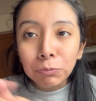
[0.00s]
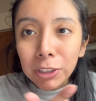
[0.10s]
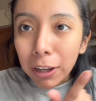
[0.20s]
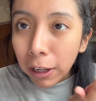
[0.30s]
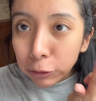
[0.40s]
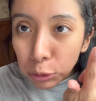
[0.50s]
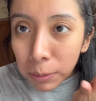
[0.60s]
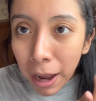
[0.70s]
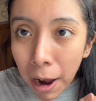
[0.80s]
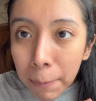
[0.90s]
I gotta do my
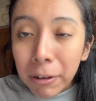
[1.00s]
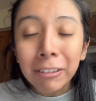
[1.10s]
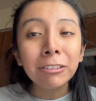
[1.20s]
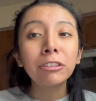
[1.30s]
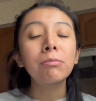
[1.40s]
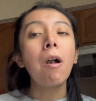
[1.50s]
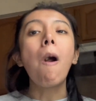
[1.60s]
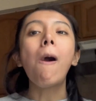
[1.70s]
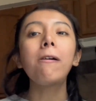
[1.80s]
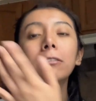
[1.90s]
eyebrows,
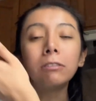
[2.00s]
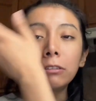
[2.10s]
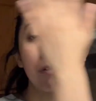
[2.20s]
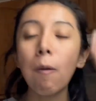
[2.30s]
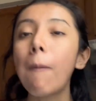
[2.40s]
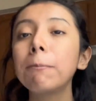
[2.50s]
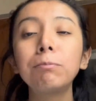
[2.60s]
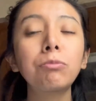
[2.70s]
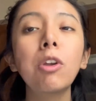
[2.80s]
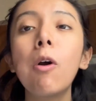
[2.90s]

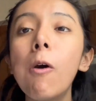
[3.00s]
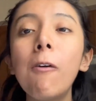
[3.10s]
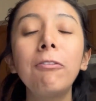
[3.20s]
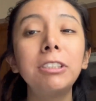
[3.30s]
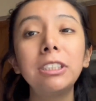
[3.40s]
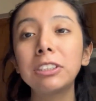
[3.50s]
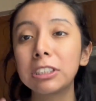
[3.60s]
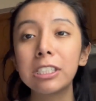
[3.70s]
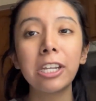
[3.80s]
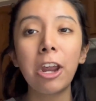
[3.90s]
whole face
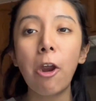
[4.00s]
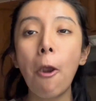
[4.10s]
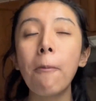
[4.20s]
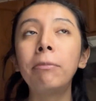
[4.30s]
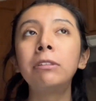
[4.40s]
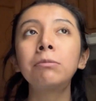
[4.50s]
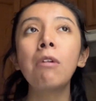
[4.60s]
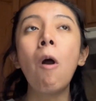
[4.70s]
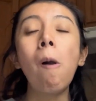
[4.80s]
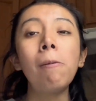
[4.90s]
skincare,
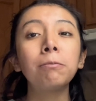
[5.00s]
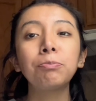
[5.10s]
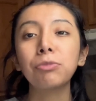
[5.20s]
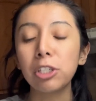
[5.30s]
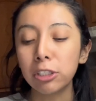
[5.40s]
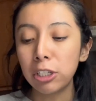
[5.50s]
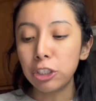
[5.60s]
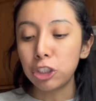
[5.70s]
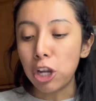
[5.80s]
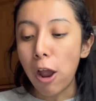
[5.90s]
take a nice
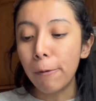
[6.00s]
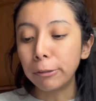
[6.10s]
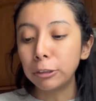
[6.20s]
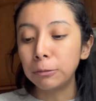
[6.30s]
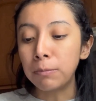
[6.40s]
shower,